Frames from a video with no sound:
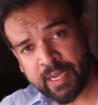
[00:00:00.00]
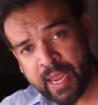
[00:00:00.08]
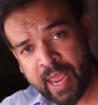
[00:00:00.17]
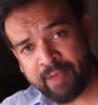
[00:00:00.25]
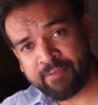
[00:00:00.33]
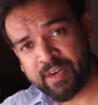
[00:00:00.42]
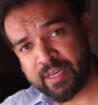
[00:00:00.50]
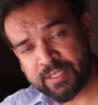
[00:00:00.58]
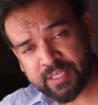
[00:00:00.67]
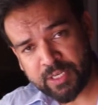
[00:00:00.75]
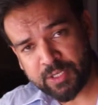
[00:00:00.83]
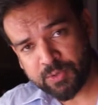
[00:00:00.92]
have a
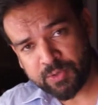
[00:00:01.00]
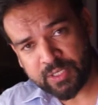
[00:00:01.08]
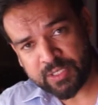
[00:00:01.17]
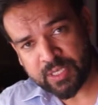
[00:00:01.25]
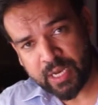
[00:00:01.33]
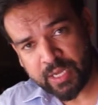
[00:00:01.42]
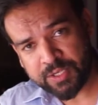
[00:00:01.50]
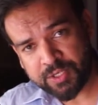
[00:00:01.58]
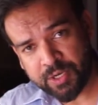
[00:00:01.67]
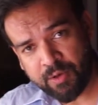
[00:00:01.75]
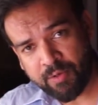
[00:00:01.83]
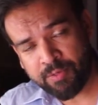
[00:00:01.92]
listen to this
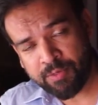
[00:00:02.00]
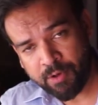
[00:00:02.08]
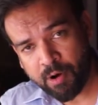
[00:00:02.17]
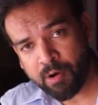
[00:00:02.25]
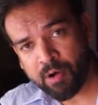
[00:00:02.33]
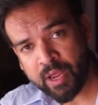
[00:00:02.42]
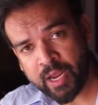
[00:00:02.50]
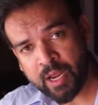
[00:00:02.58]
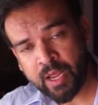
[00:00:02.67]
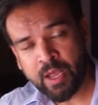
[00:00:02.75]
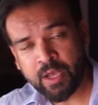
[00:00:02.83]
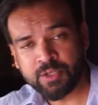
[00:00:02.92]
lecture thoroughly
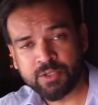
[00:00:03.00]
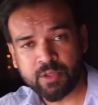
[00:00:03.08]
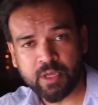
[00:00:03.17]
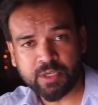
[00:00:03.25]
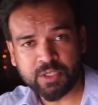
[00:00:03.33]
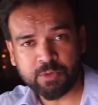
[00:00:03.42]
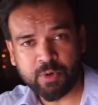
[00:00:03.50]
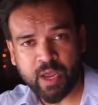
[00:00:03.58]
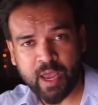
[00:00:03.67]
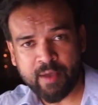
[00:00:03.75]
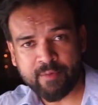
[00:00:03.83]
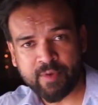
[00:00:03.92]
so that you
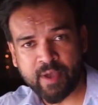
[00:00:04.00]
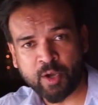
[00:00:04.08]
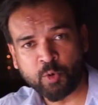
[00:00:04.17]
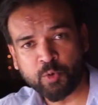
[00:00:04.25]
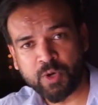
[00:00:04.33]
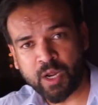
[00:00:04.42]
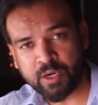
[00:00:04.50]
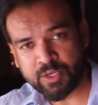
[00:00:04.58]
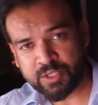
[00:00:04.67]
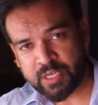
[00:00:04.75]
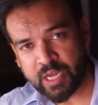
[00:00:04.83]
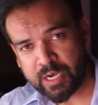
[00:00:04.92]
have a good
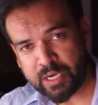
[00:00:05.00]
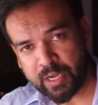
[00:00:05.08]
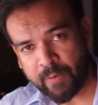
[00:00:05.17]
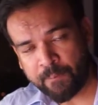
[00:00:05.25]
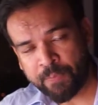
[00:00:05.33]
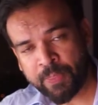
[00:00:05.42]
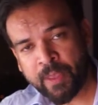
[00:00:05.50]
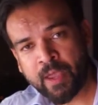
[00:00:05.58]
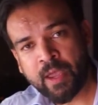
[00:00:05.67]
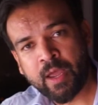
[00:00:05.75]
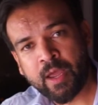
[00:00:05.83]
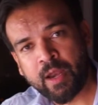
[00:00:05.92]
understanding.
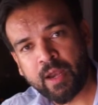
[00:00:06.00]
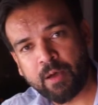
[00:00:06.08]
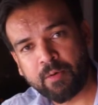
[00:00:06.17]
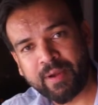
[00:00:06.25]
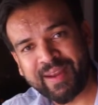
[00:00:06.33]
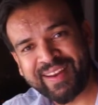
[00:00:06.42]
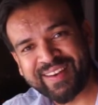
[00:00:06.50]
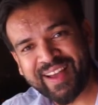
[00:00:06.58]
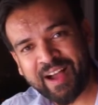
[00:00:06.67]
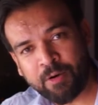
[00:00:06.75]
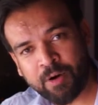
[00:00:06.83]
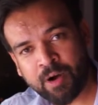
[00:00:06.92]
Now, in
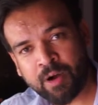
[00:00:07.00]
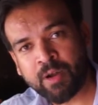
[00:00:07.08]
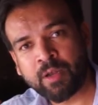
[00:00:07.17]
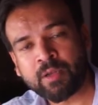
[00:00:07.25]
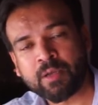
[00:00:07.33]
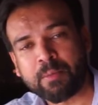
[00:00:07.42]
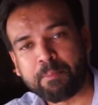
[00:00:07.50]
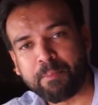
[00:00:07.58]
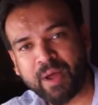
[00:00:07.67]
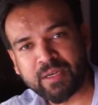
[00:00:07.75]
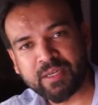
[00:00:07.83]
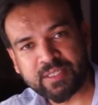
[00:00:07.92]
our
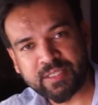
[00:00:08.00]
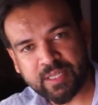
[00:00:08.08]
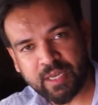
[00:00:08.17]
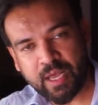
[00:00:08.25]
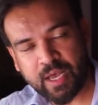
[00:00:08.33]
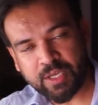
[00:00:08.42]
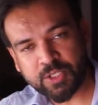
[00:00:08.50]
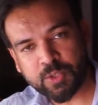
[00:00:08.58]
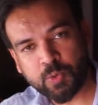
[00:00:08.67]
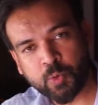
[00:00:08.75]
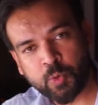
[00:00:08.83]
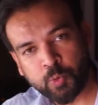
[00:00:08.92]
Monday's
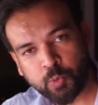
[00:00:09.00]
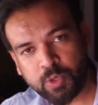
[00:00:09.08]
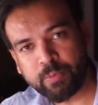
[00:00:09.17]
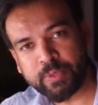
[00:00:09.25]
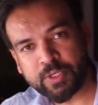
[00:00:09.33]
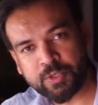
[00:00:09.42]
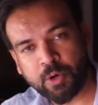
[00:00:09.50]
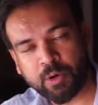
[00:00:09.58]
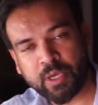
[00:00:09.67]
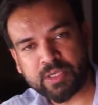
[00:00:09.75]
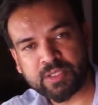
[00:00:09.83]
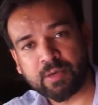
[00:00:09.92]
class, we will be
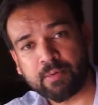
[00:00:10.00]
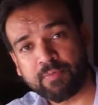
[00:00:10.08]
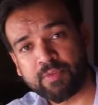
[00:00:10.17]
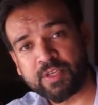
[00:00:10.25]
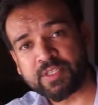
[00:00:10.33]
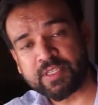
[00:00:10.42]
talking some of these